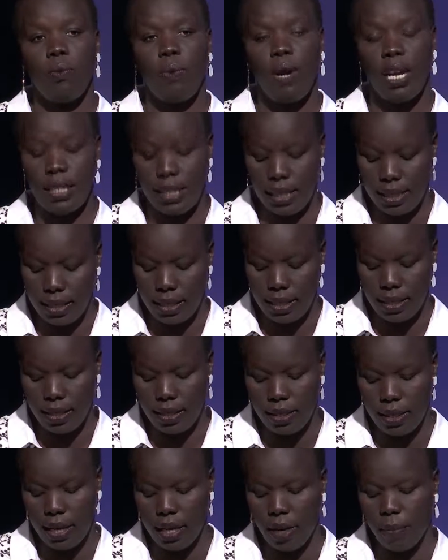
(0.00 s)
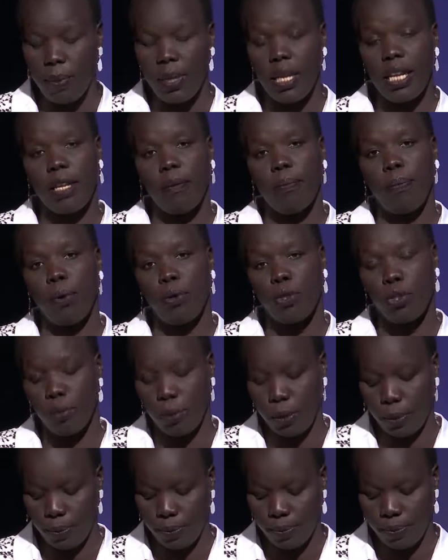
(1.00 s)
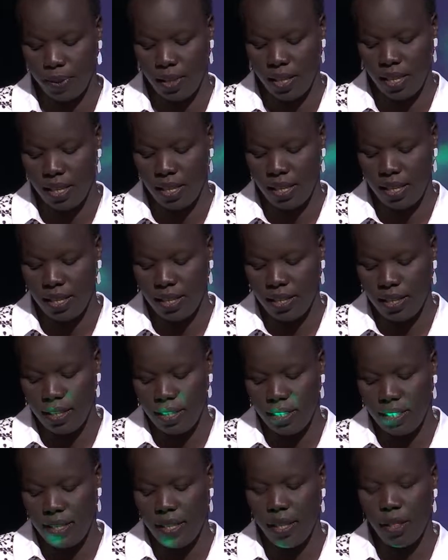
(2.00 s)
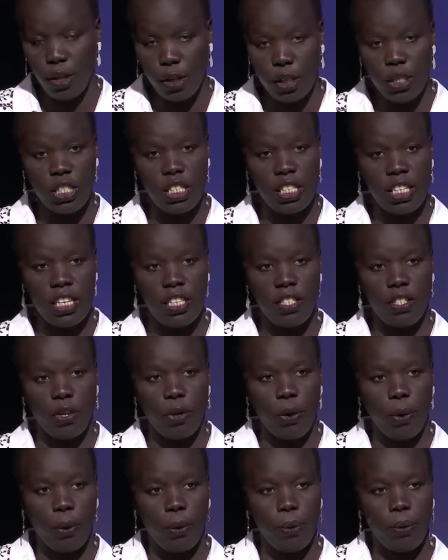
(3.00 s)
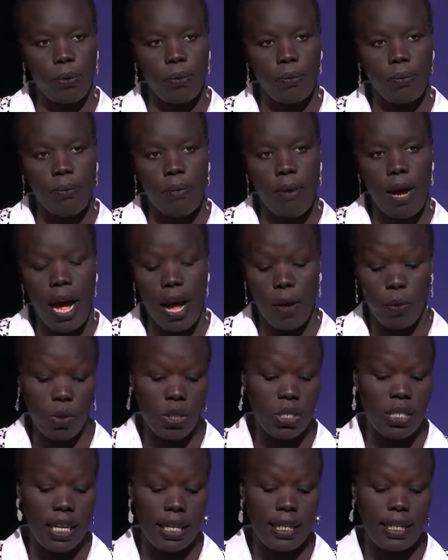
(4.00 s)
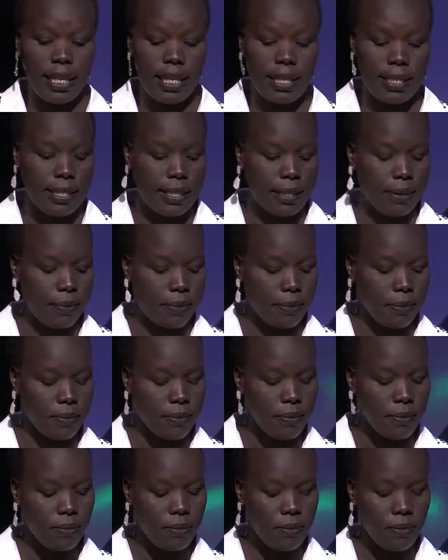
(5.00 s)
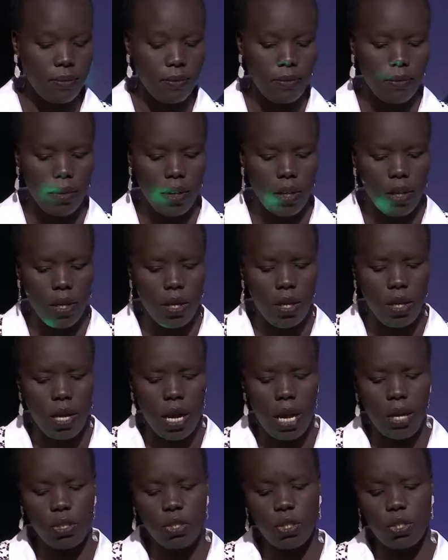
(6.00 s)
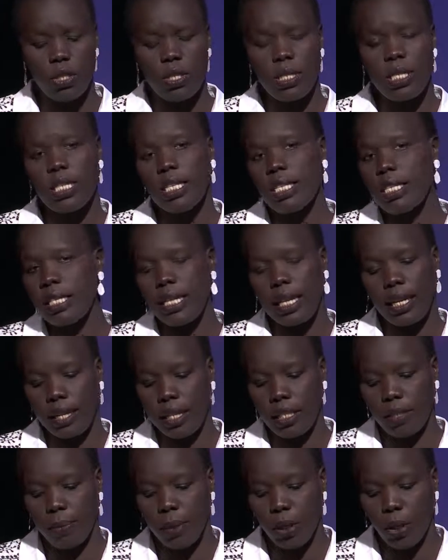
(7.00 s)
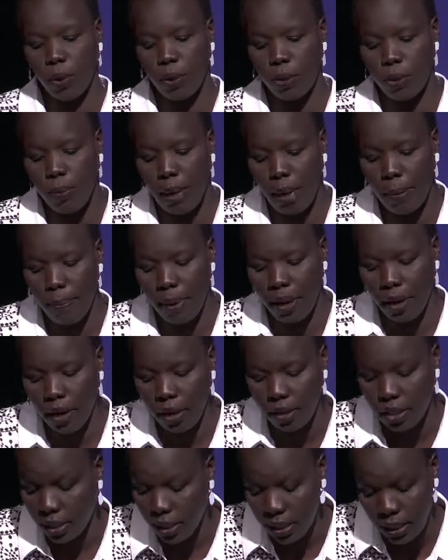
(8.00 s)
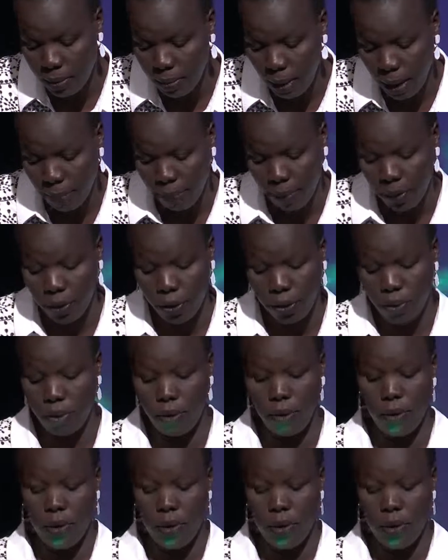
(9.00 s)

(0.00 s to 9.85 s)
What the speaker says: were distant and appeared impossible. 13 years ago, I was stateless. I was considered stateless because since my birth,